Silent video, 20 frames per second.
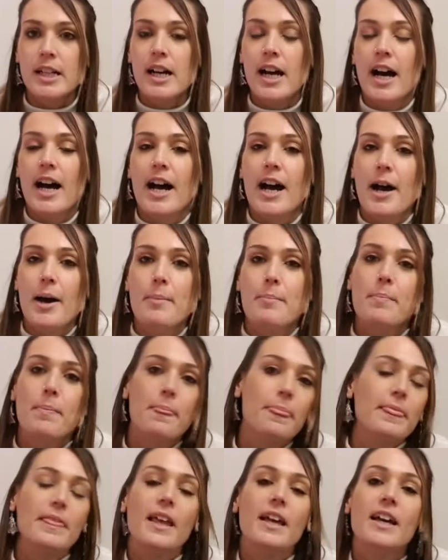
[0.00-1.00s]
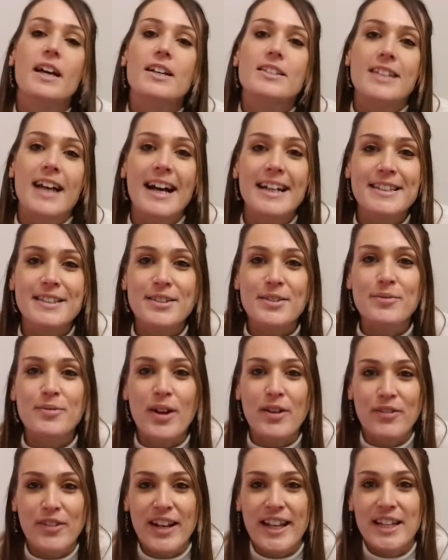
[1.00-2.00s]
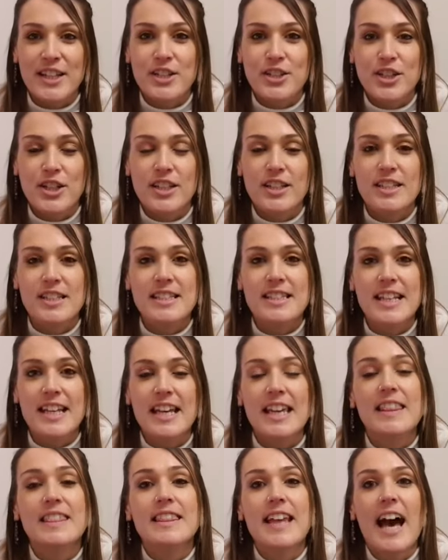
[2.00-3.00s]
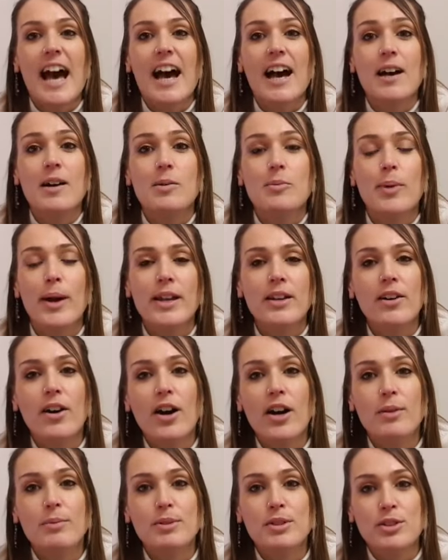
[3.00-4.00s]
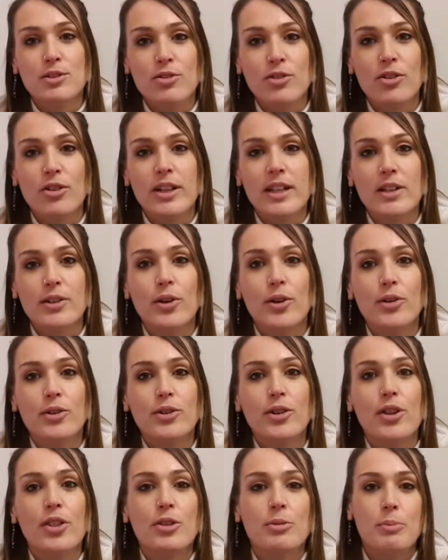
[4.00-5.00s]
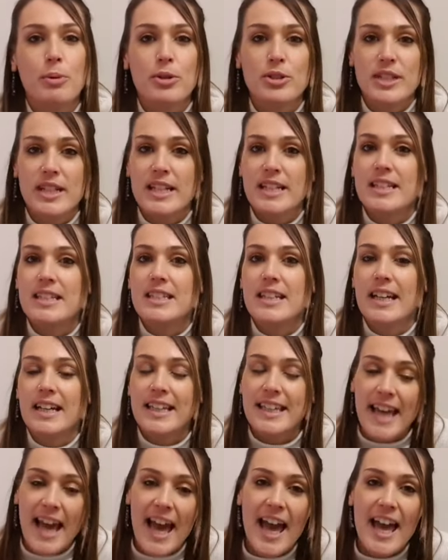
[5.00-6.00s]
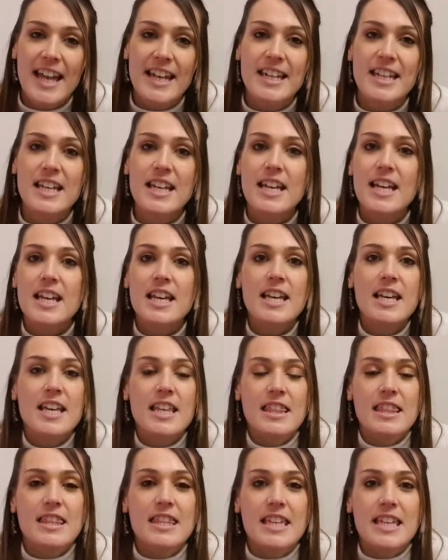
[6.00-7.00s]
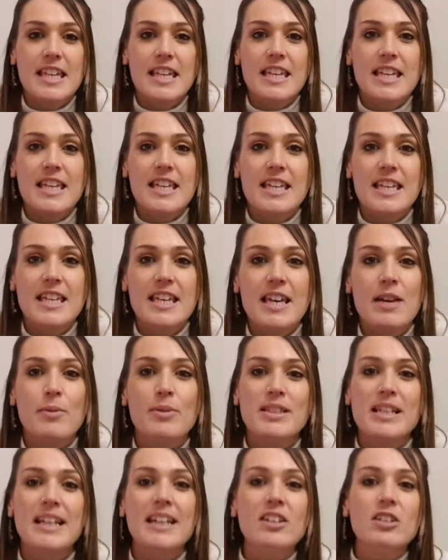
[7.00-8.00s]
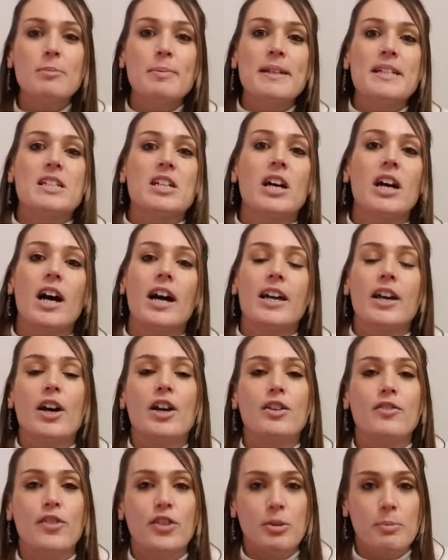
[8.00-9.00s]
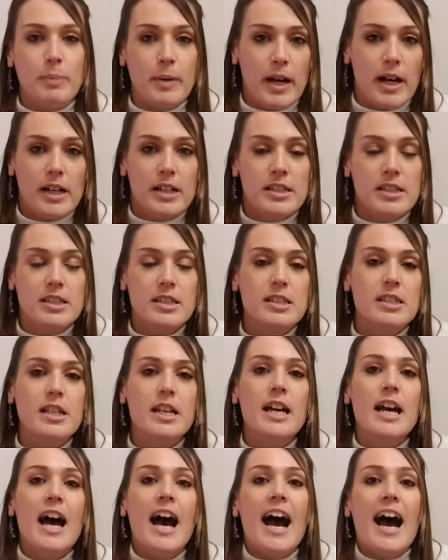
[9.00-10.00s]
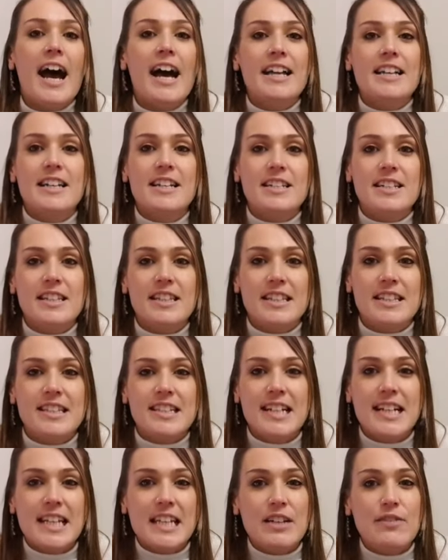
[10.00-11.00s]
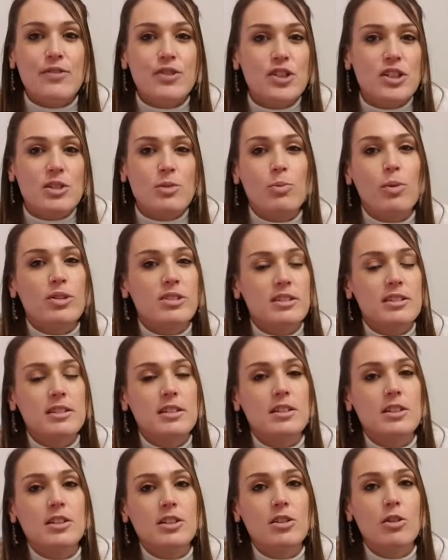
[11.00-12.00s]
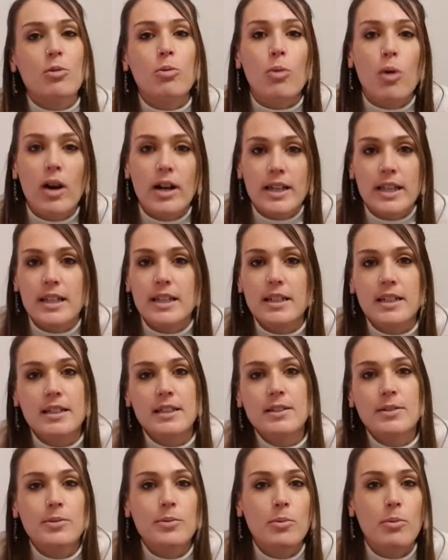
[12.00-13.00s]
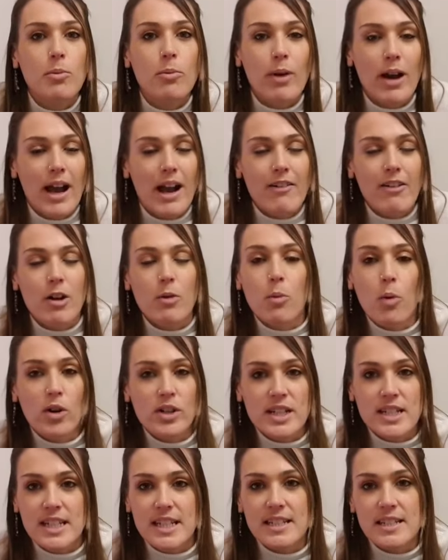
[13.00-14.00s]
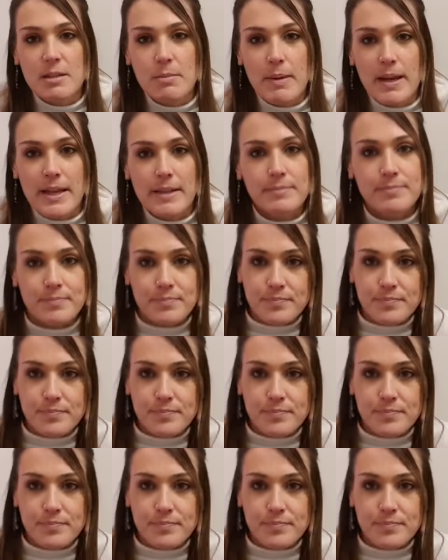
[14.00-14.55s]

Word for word: Um, so I had some revelations in that when I was trying on the bodice again, the it was a little bit tight over the bust and the sleeve just wasn't quite where I wanted it to be.